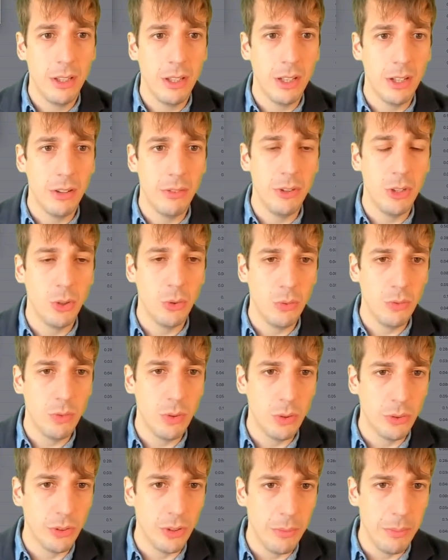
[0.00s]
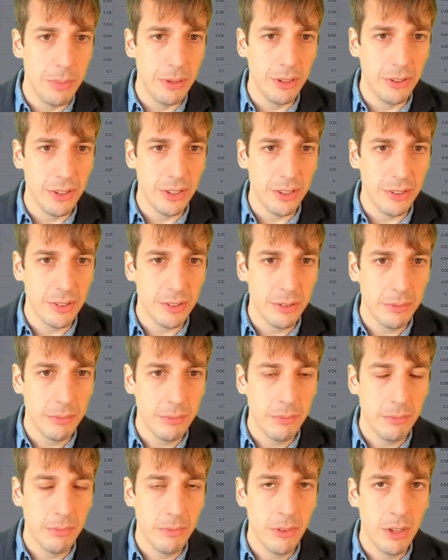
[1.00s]
of known vulnerabilities.
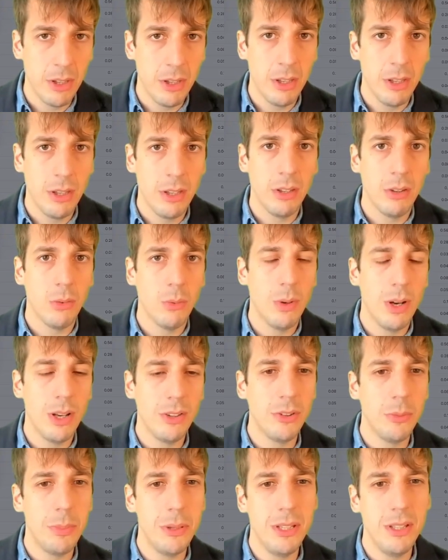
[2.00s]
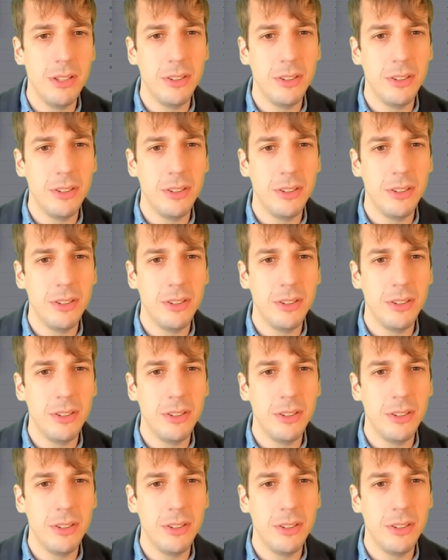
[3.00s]
Recipes